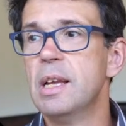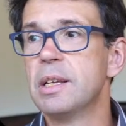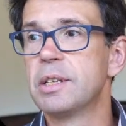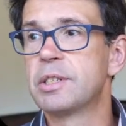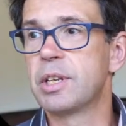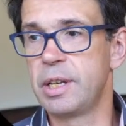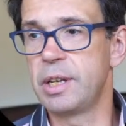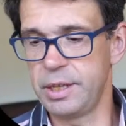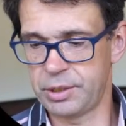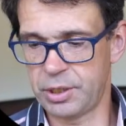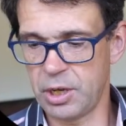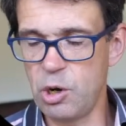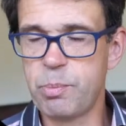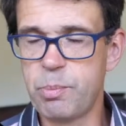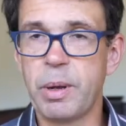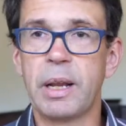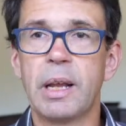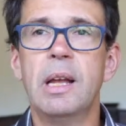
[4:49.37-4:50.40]
So he's
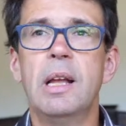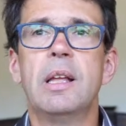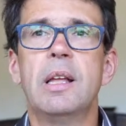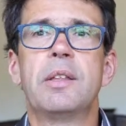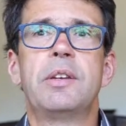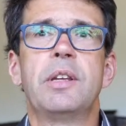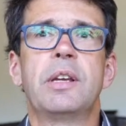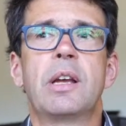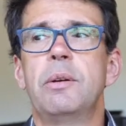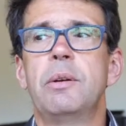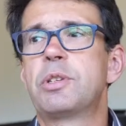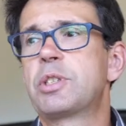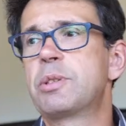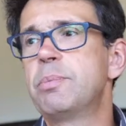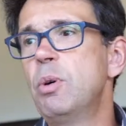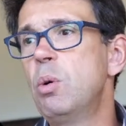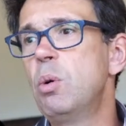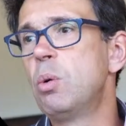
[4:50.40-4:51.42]
hoping that it goes
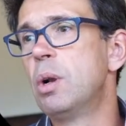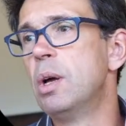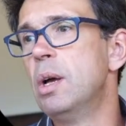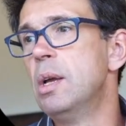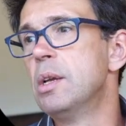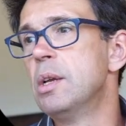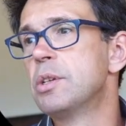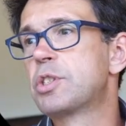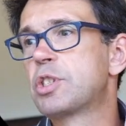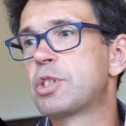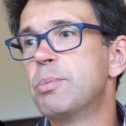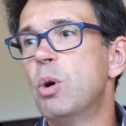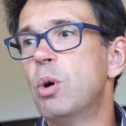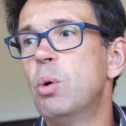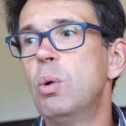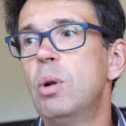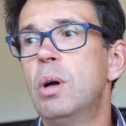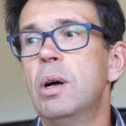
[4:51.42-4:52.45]
small,
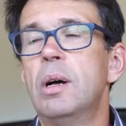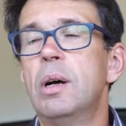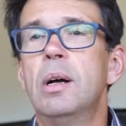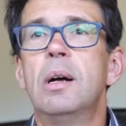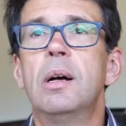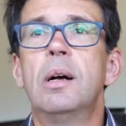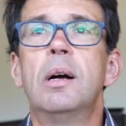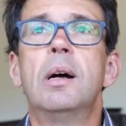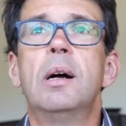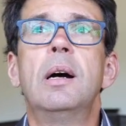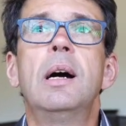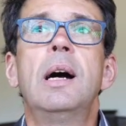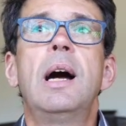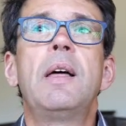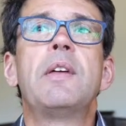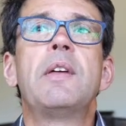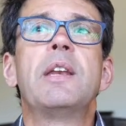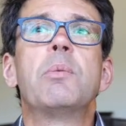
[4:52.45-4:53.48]
small,
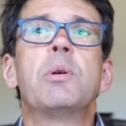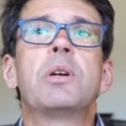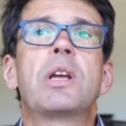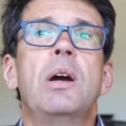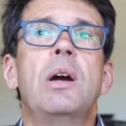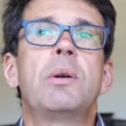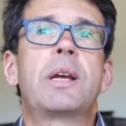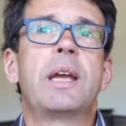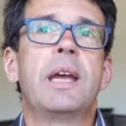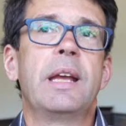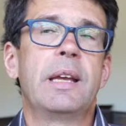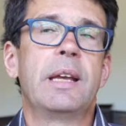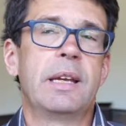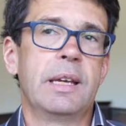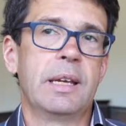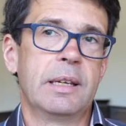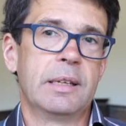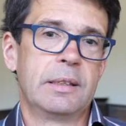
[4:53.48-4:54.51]
and then it would go king
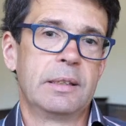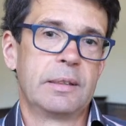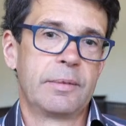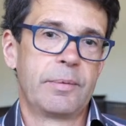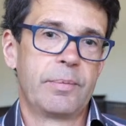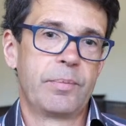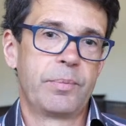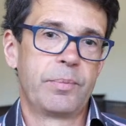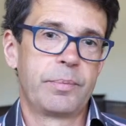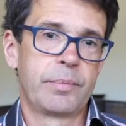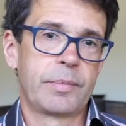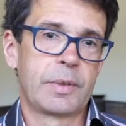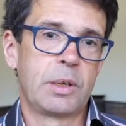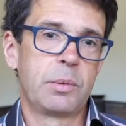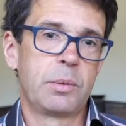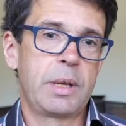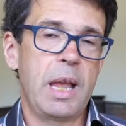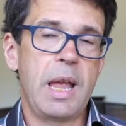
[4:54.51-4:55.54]
here.
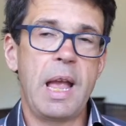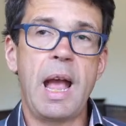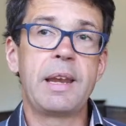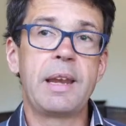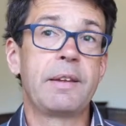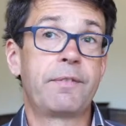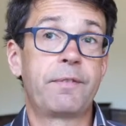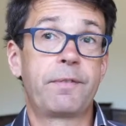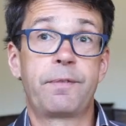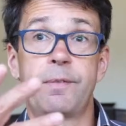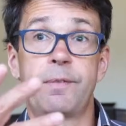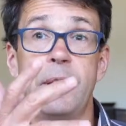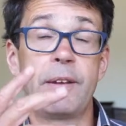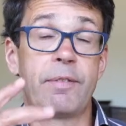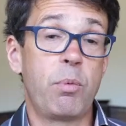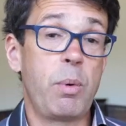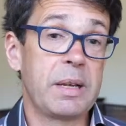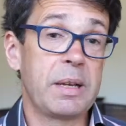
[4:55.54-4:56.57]
Okay, and
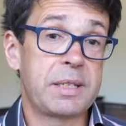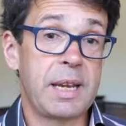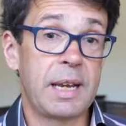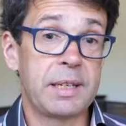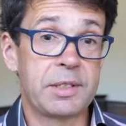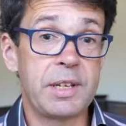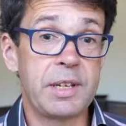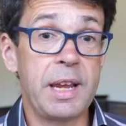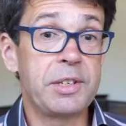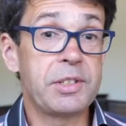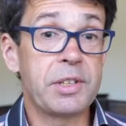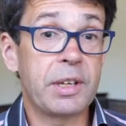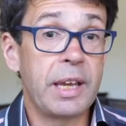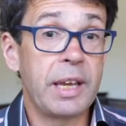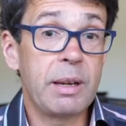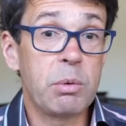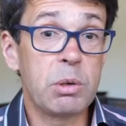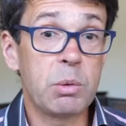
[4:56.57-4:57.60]
if West has the ace, the
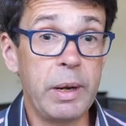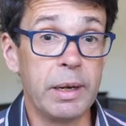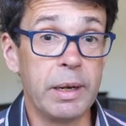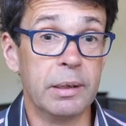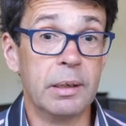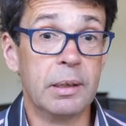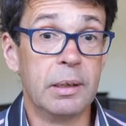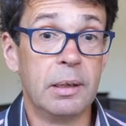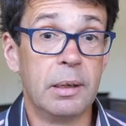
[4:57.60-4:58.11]
king would win.